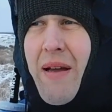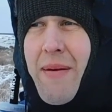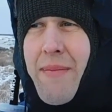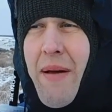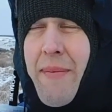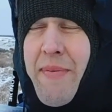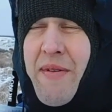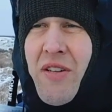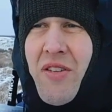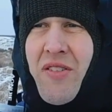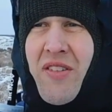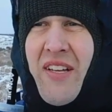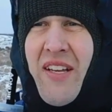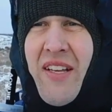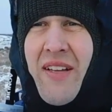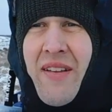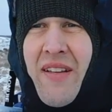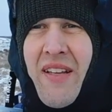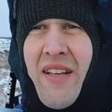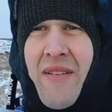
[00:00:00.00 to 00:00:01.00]
maybe not
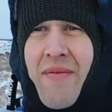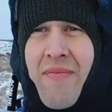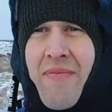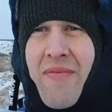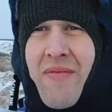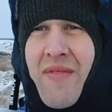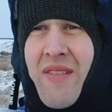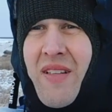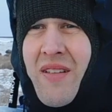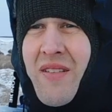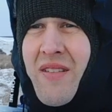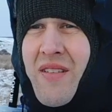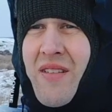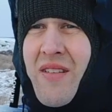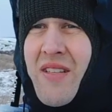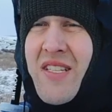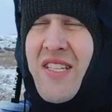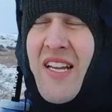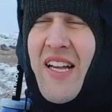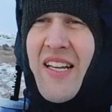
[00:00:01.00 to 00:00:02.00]
the
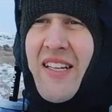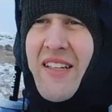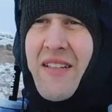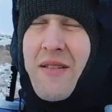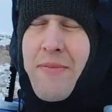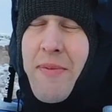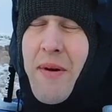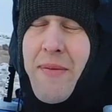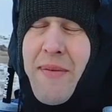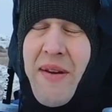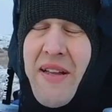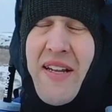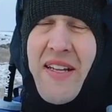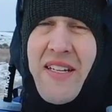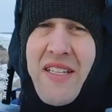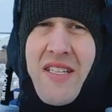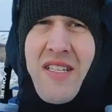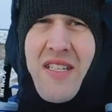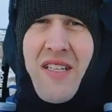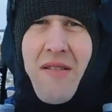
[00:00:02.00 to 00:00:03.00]
second, but I mean it
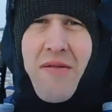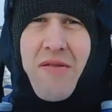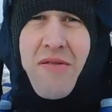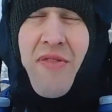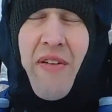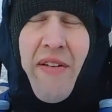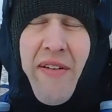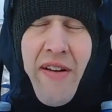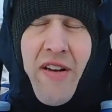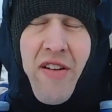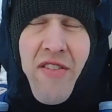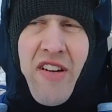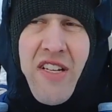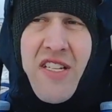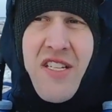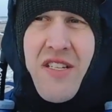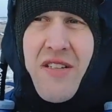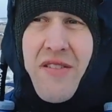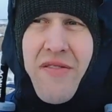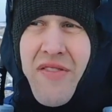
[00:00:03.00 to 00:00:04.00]
was very
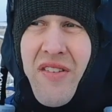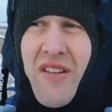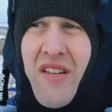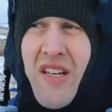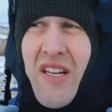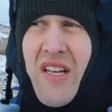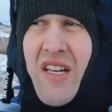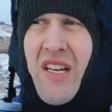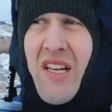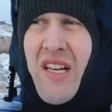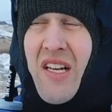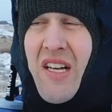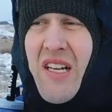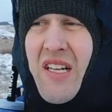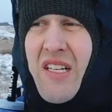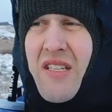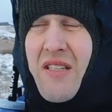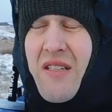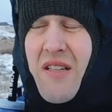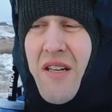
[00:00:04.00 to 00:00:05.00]
aggressive.
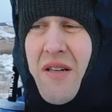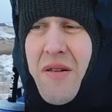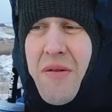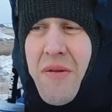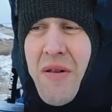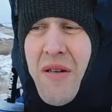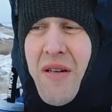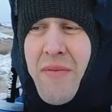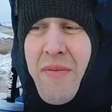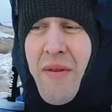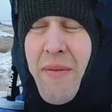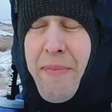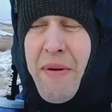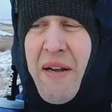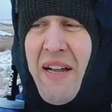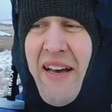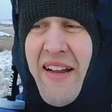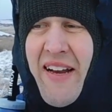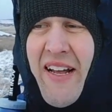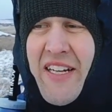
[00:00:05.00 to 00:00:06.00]
So the
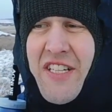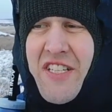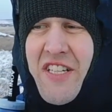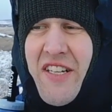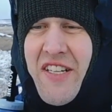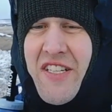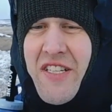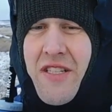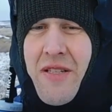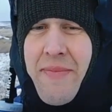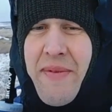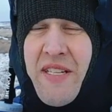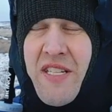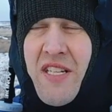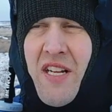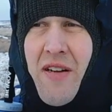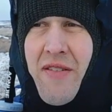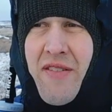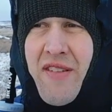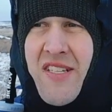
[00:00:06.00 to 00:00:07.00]
plan actually is just to be
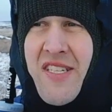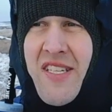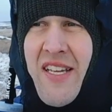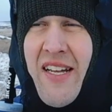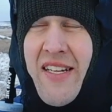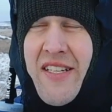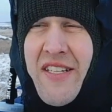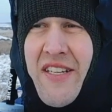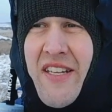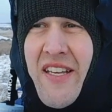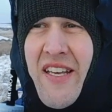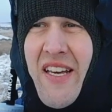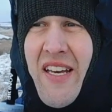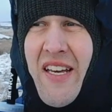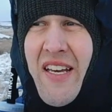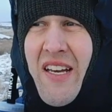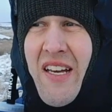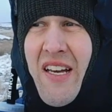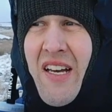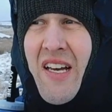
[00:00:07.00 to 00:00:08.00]
slow and steady
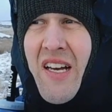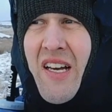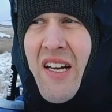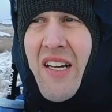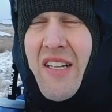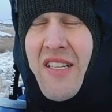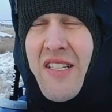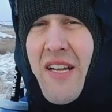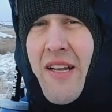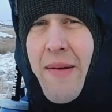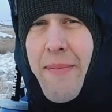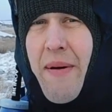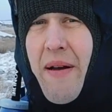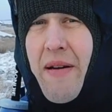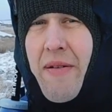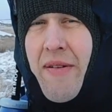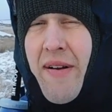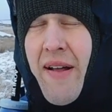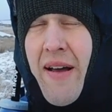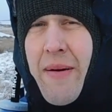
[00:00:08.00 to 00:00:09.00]
and take
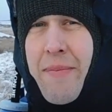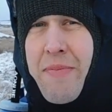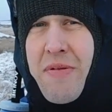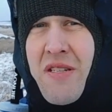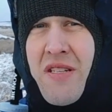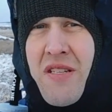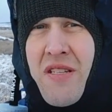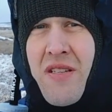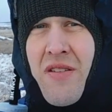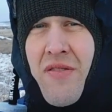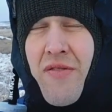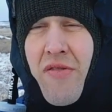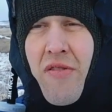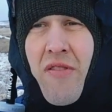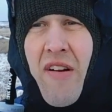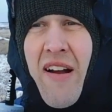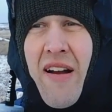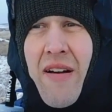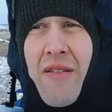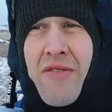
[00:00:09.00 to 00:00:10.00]
power naps
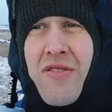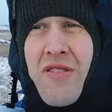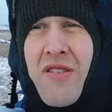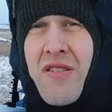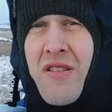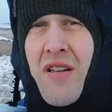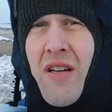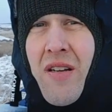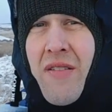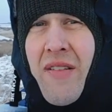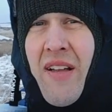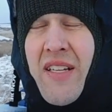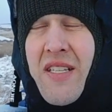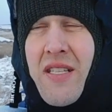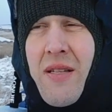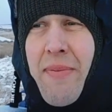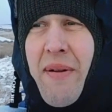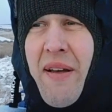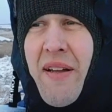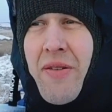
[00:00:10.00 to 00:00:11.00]
throughout. So that's
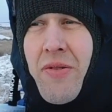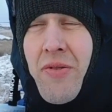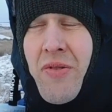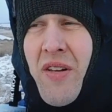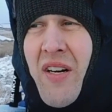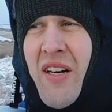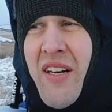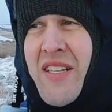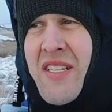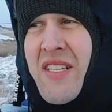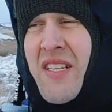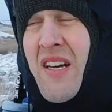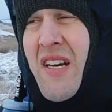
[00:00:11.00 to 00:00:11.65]
the plan all night,